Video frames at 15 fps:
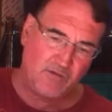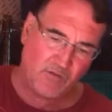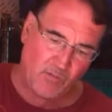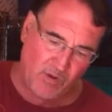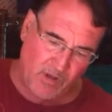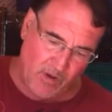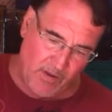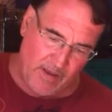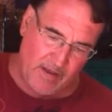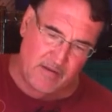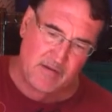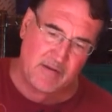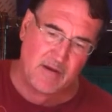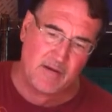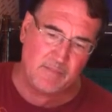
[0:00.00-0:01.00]
So we'll go ahead
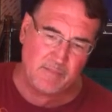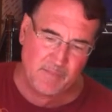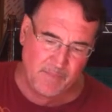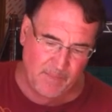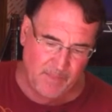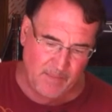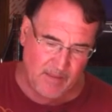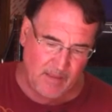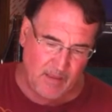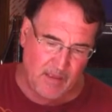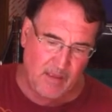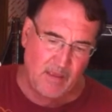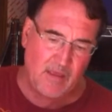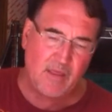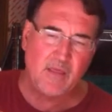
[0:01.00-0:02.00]
and
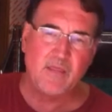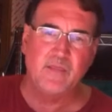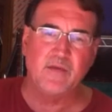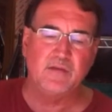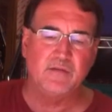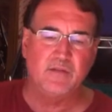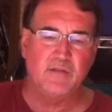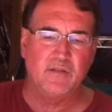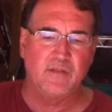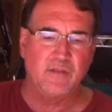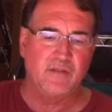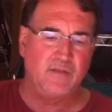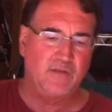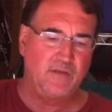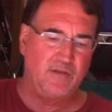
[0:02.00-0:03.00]
then
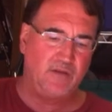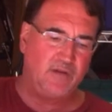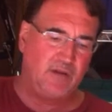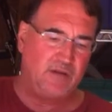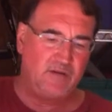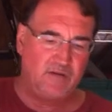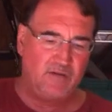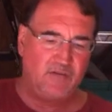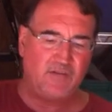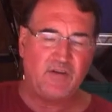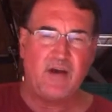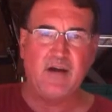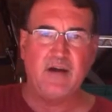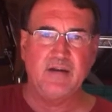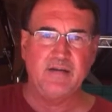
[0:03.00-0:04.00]
you need to
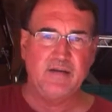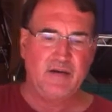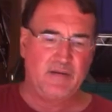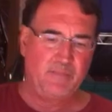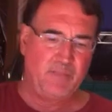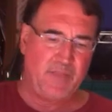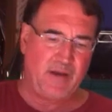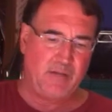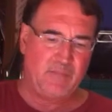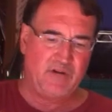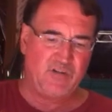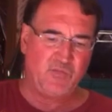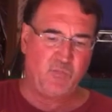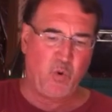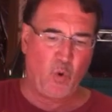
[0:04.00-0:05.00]
decide how
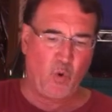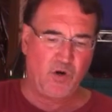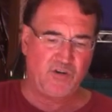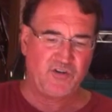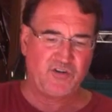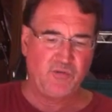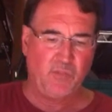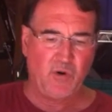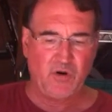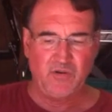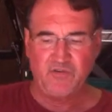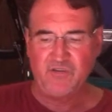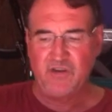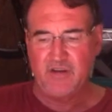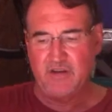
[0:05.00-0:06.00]
much porch the
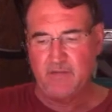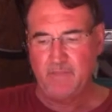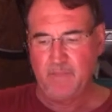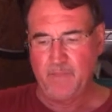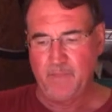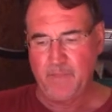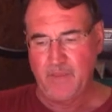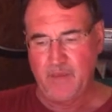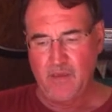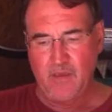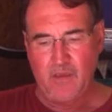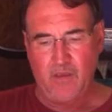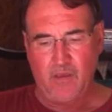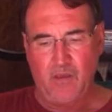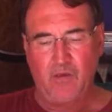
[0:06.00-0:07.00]
birds need.
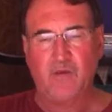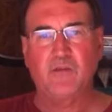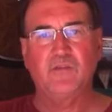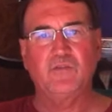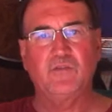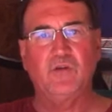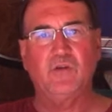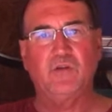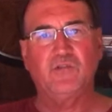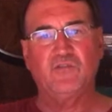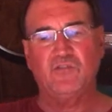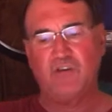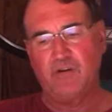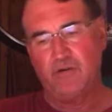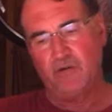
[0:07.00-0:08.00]
You can
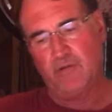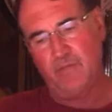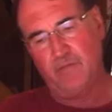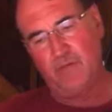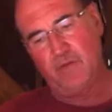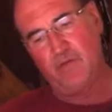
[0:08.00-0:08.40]
center